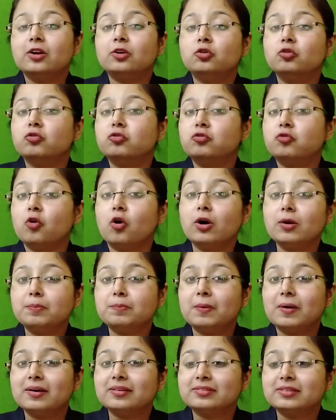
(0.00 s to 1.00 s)
to
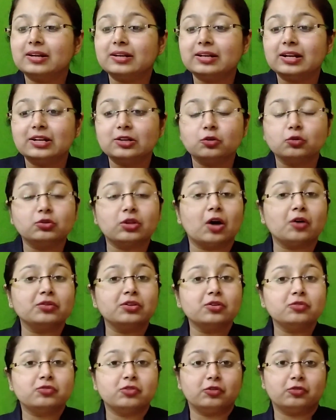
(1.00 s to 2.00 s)
4% in
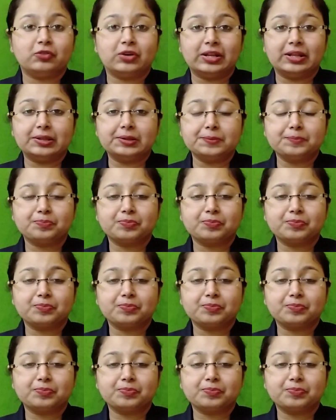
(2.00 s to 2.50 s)
2015.